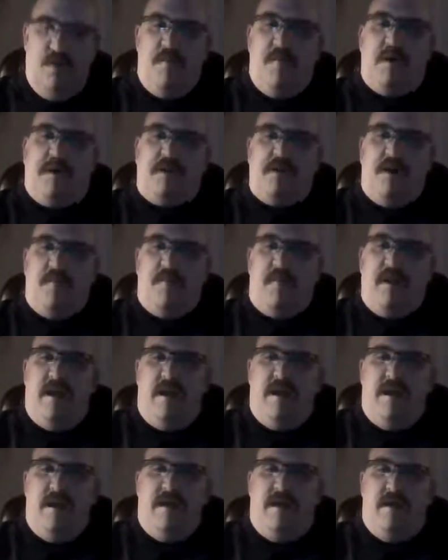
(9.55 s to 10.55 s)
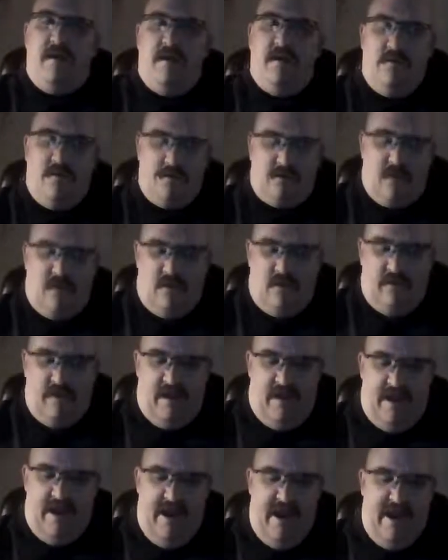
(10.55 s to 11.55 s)
picked up what's called
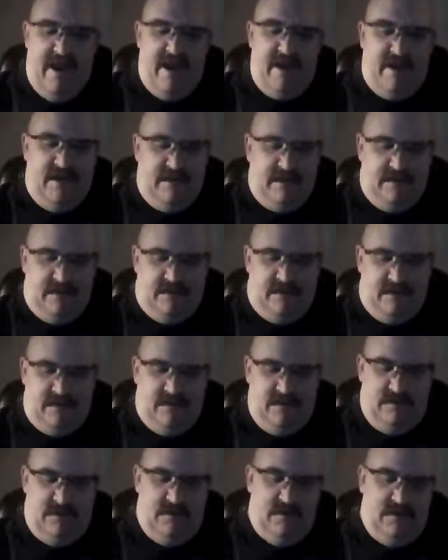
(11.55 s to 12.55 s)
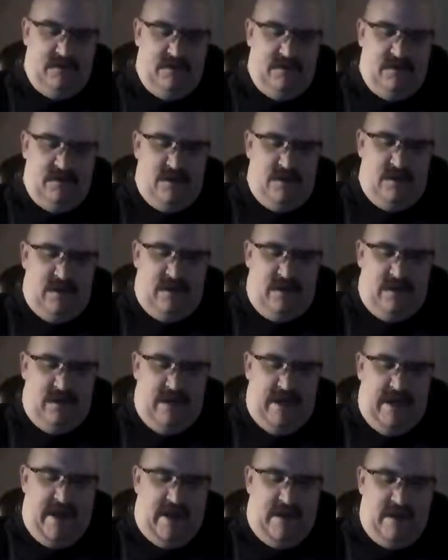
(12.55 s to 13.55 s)
the Haze
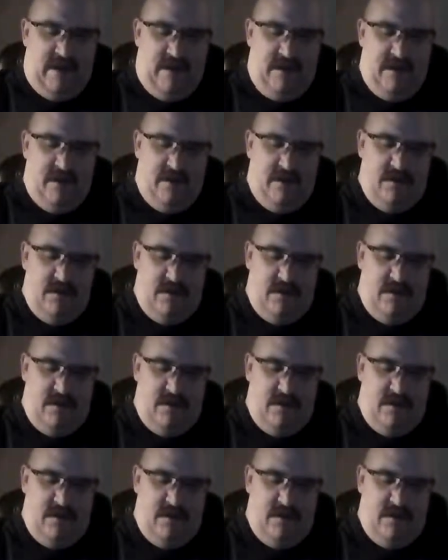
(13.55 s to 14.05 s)
Addy.